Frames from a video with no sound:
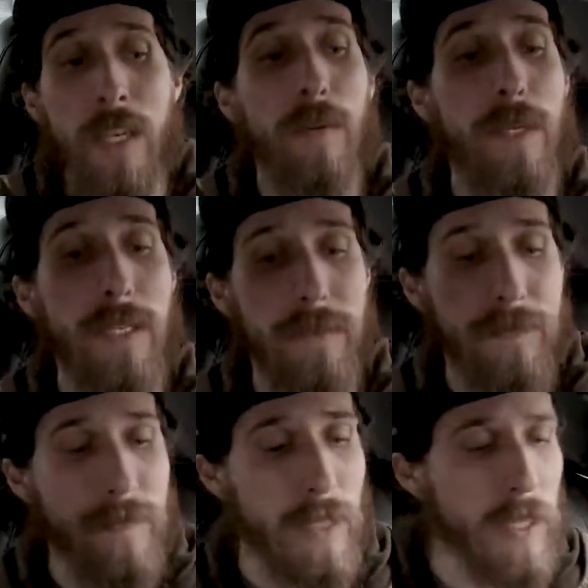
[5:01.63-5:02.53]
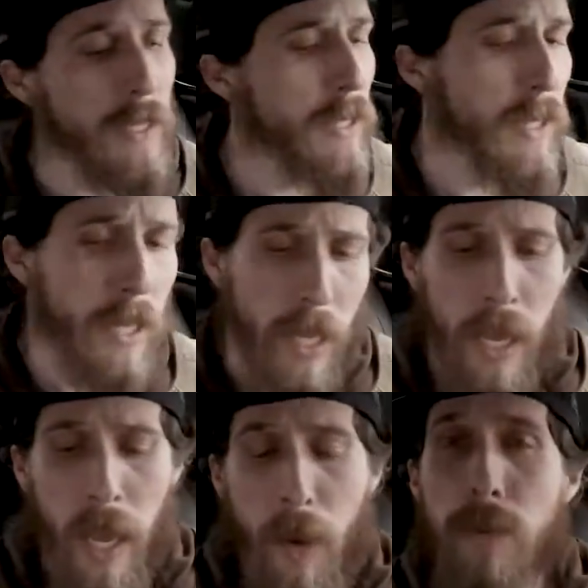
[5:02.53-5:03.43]
Well,
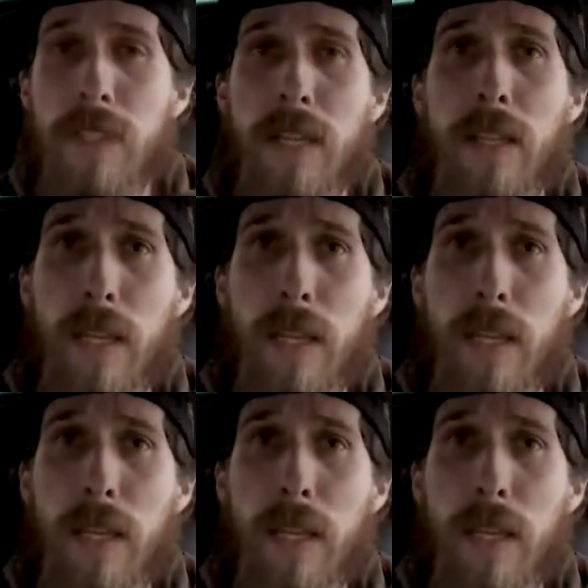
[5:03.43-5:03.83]
I would say the